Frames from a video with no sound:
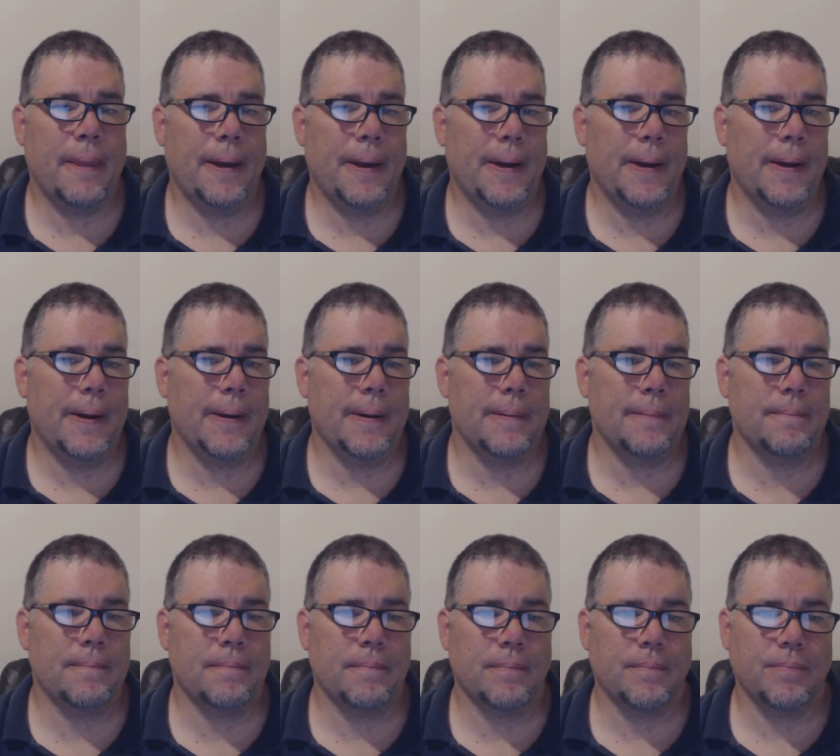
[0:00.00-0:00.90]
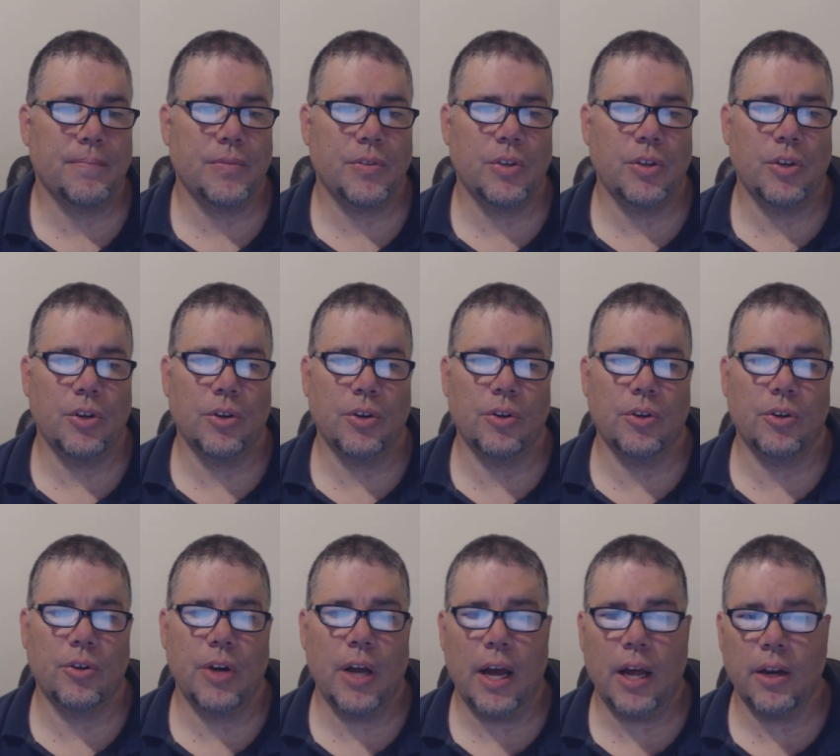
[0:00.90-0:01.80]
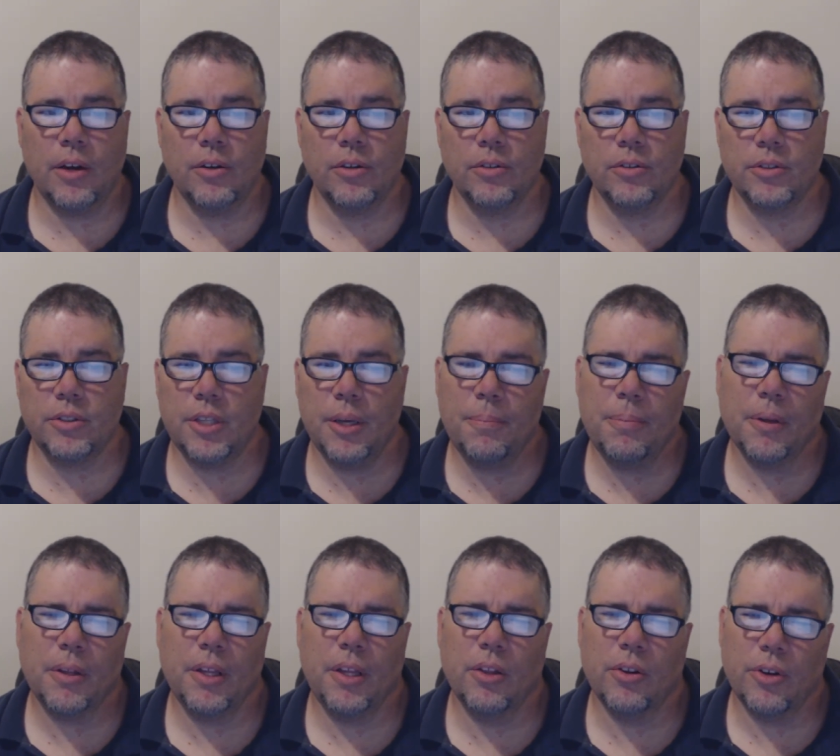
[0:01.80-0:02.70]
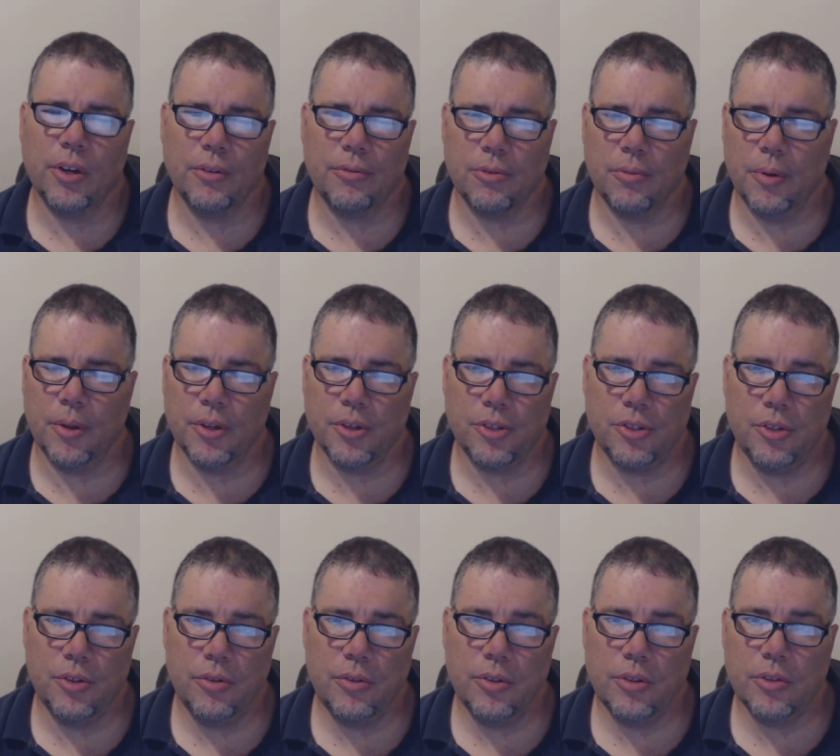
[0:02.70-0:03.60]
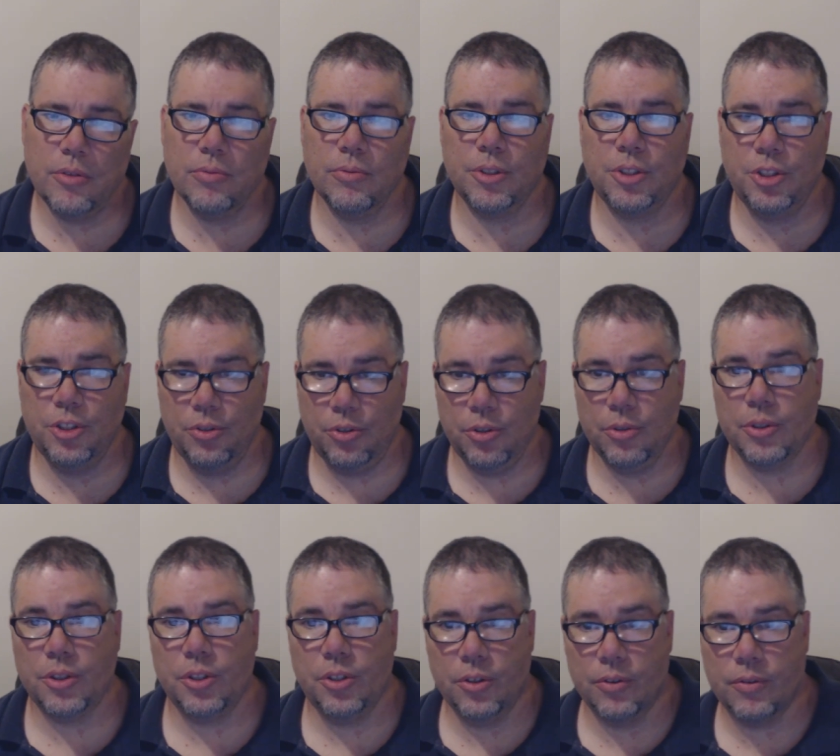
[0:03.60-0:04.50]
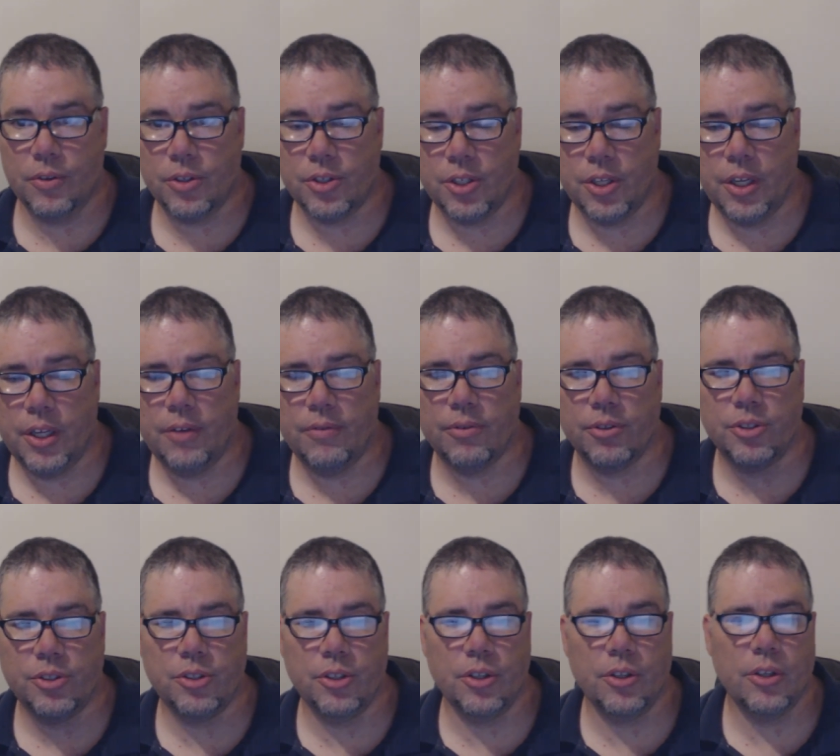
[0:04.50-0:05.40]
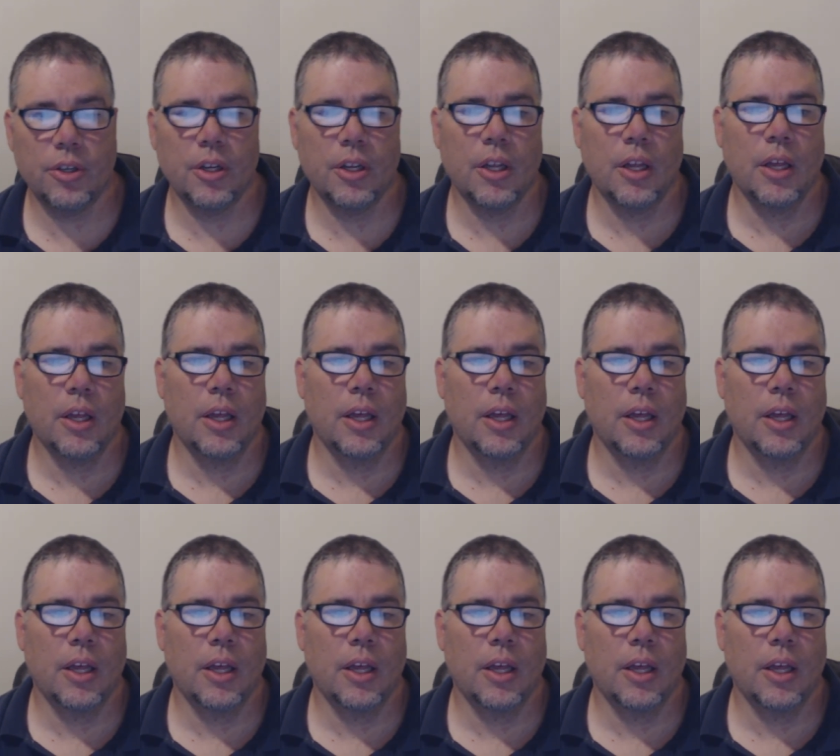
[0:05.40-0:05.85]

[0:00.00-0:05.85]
Um, you're not typically learning from other students, which you do at the university for sure.